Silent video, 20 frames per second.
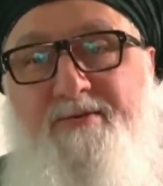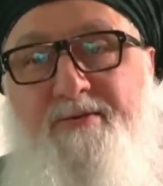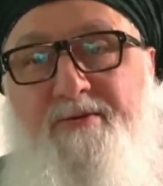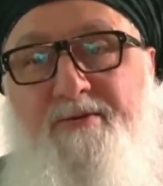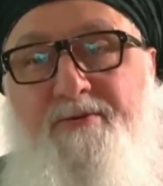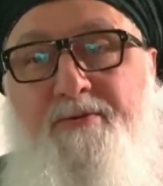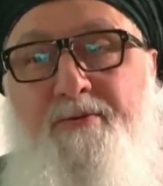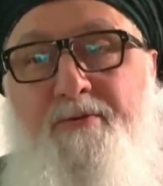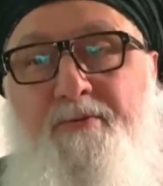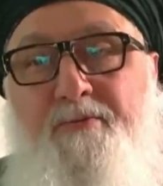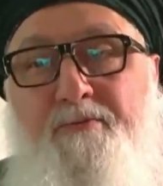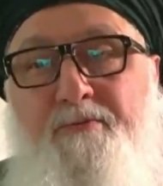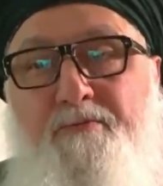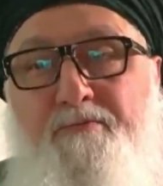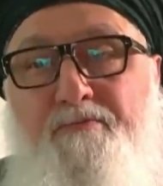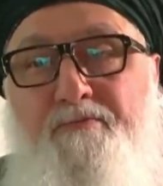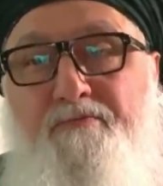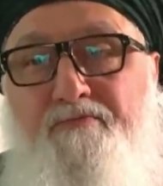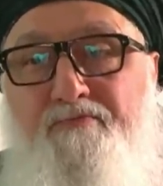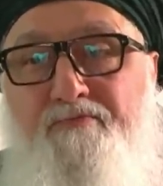
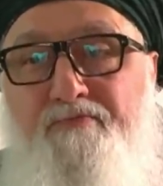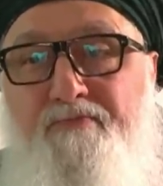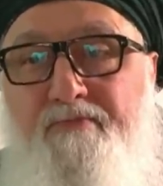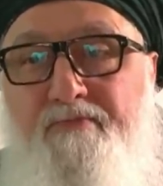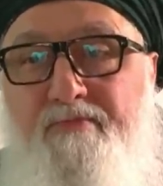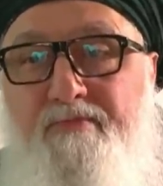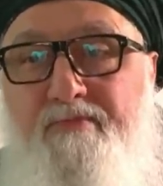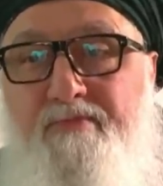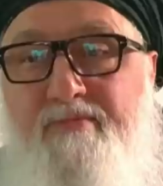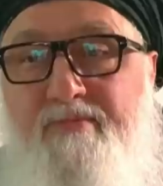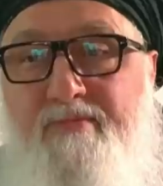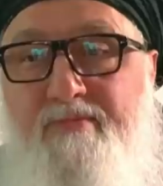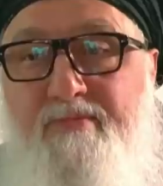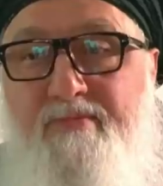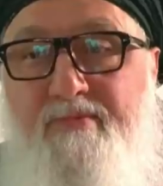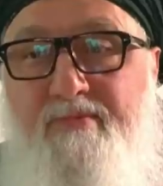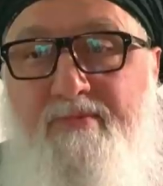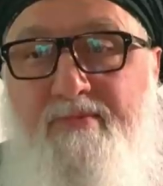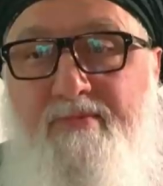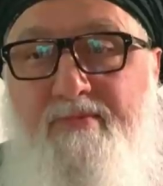
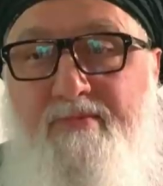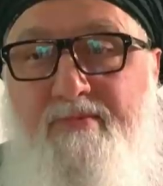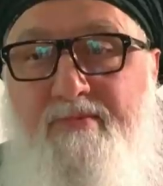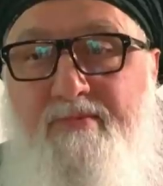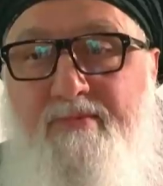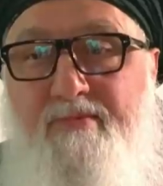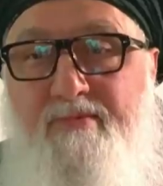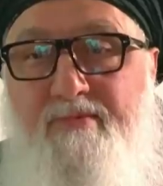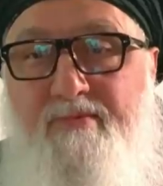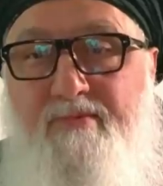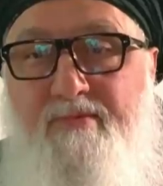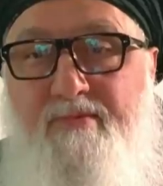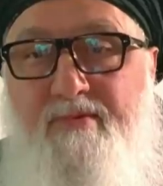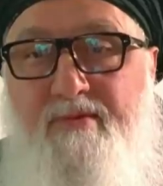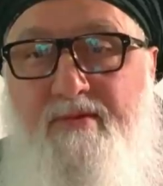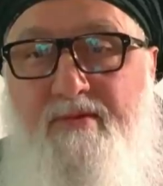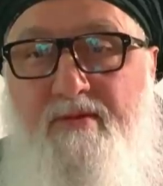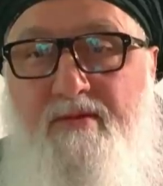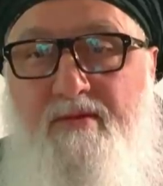(silence)